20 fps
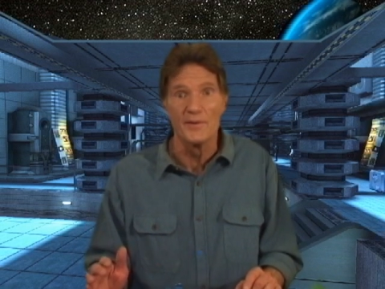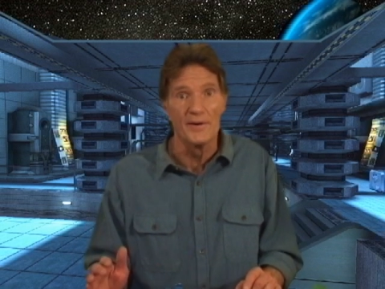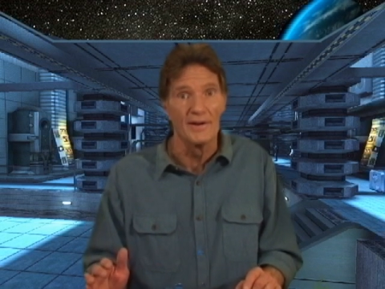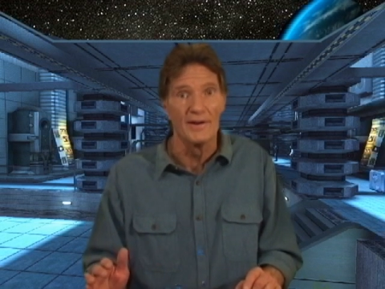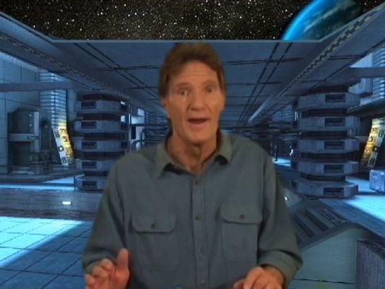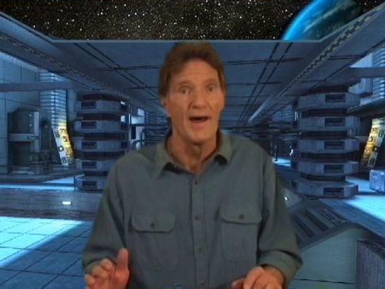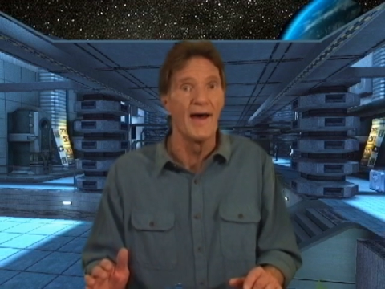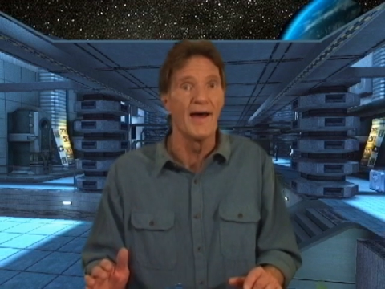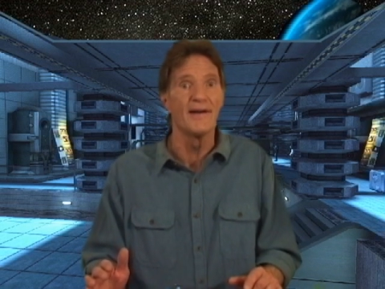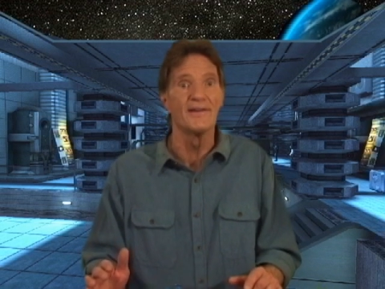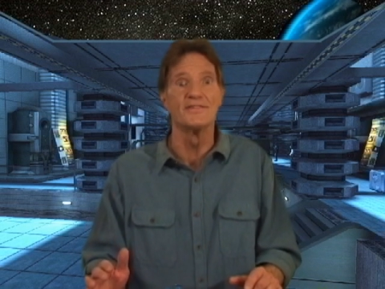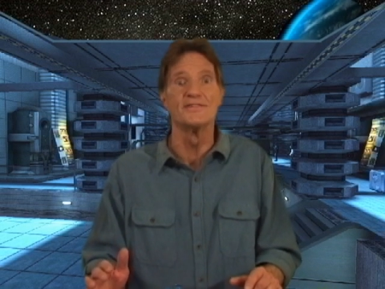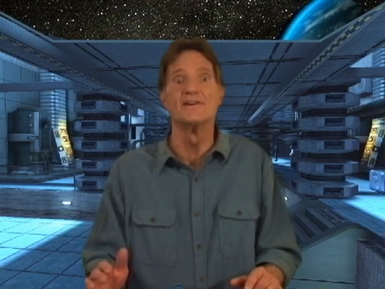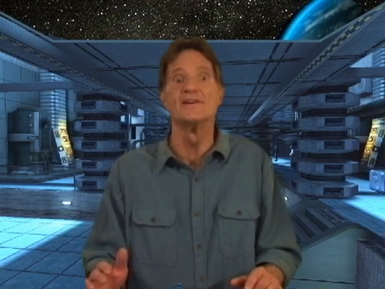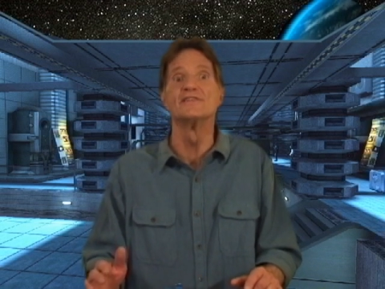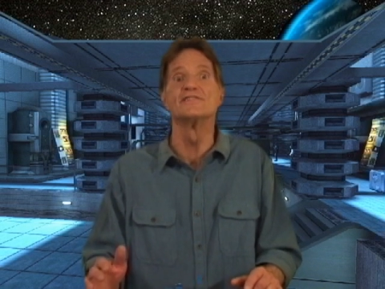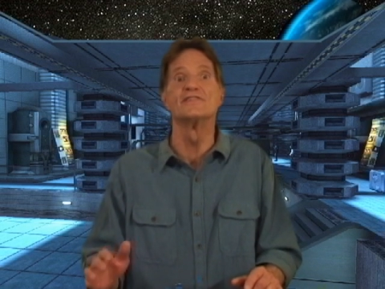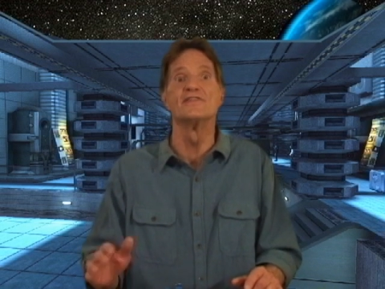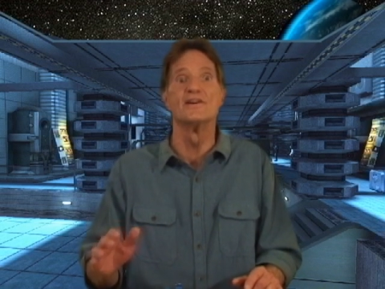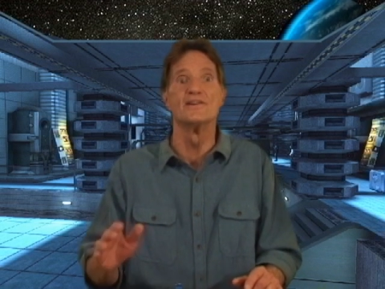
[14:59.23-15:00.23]
relax
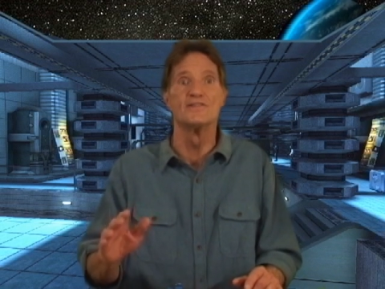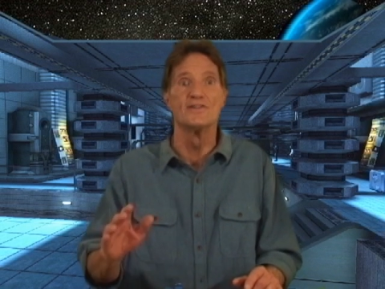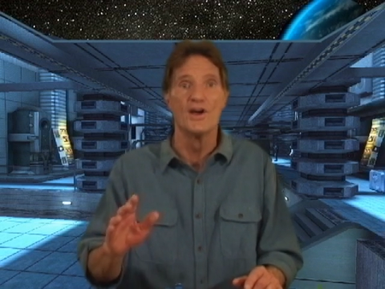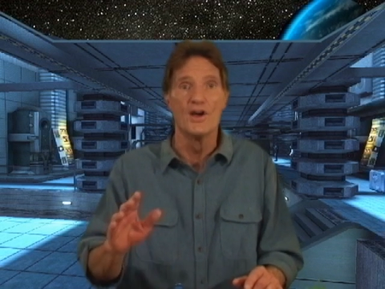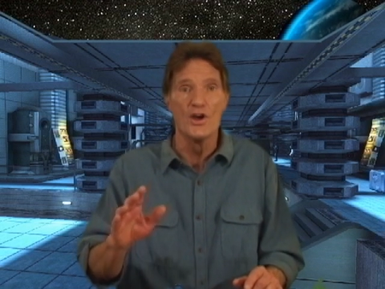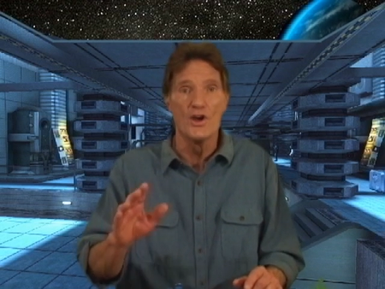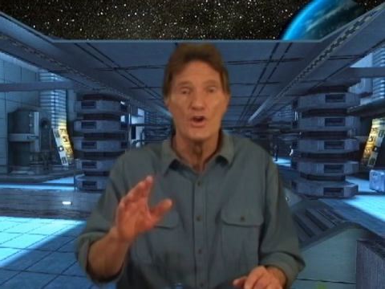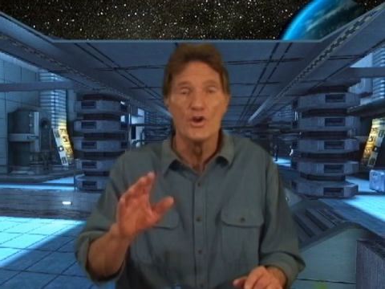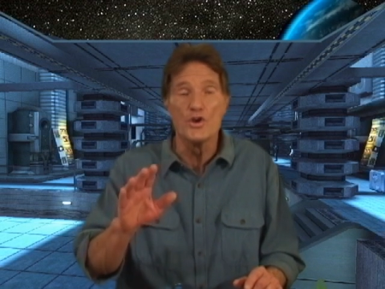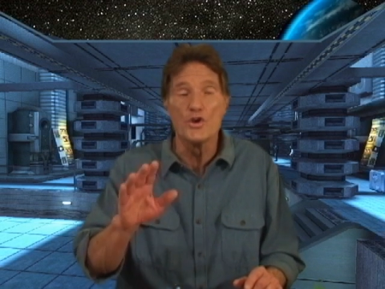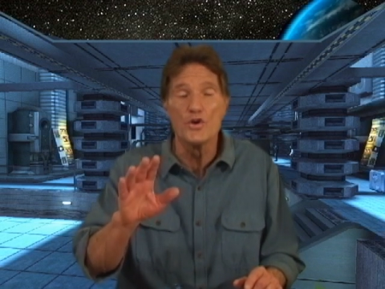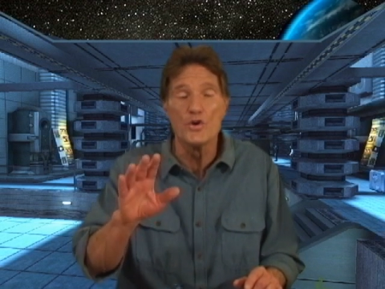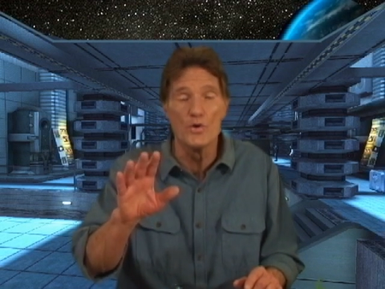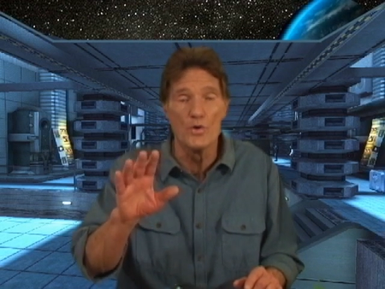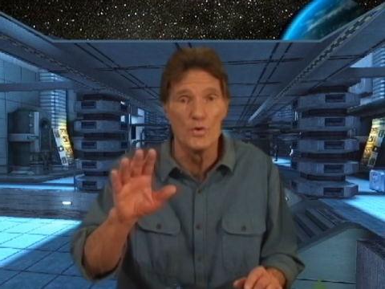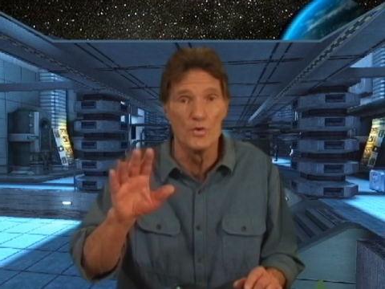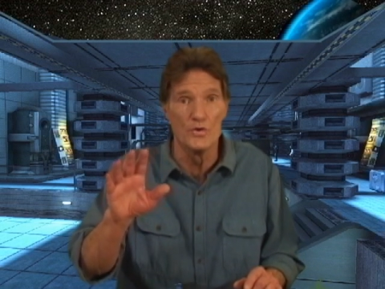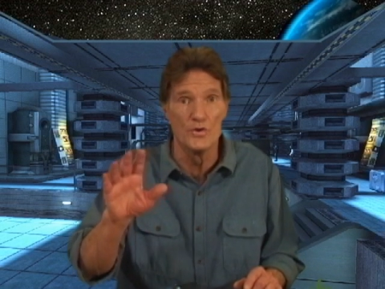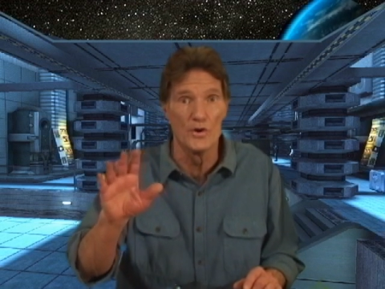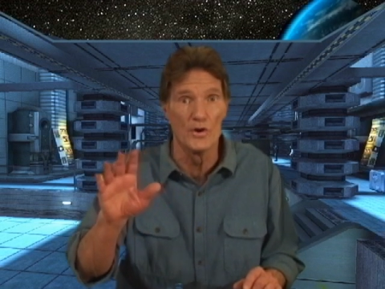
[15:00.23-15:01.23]
as this
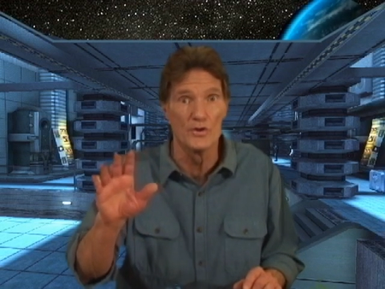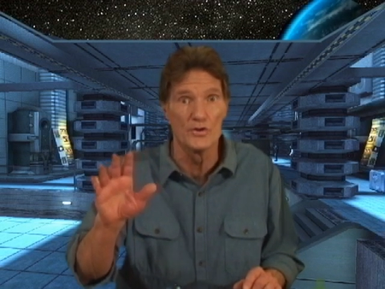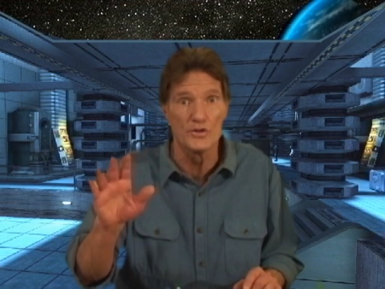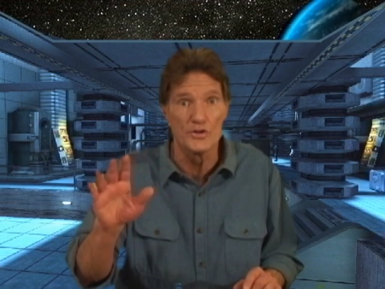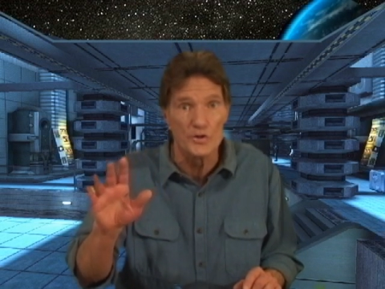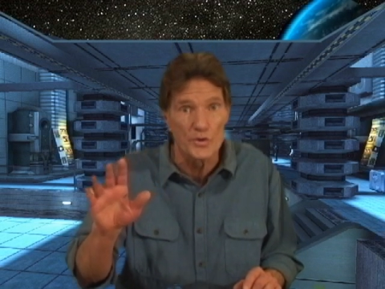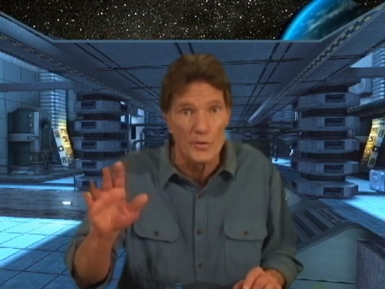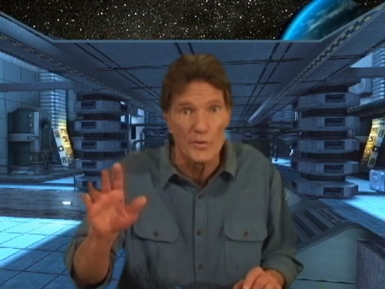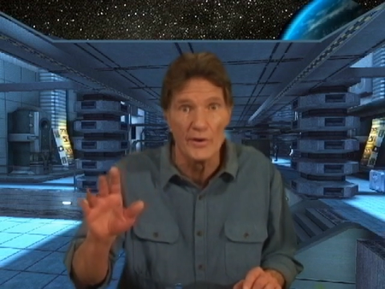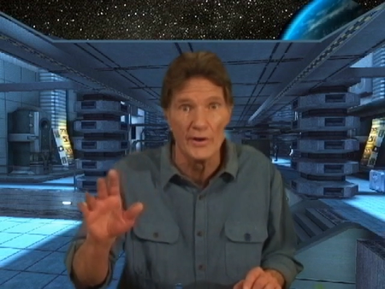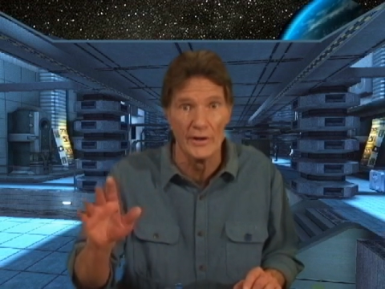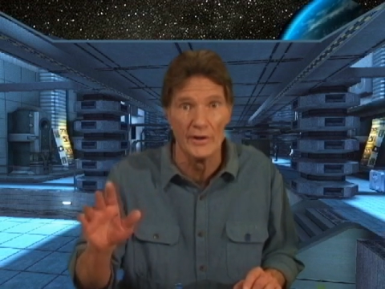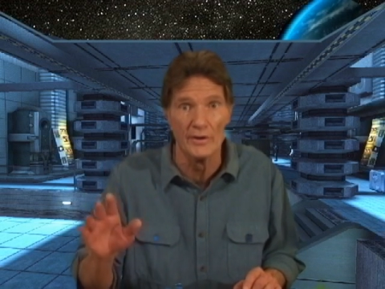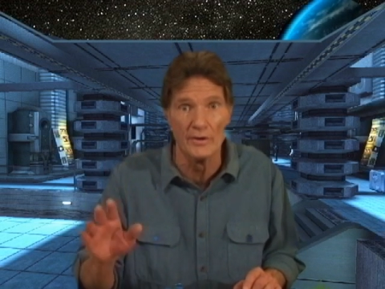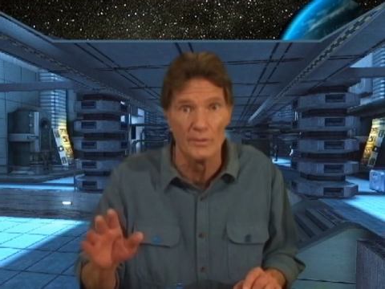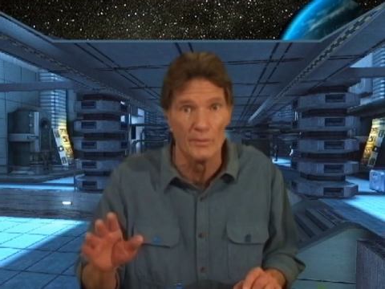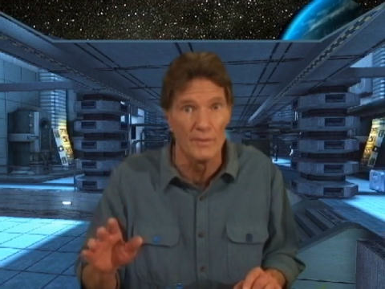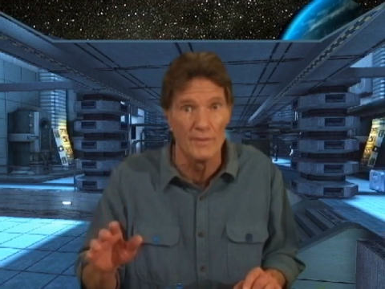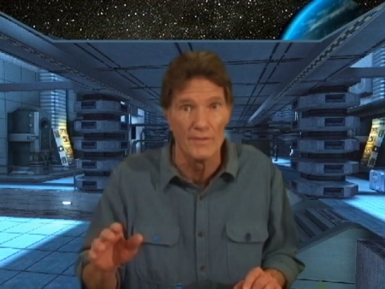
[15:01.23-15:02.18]
huge screen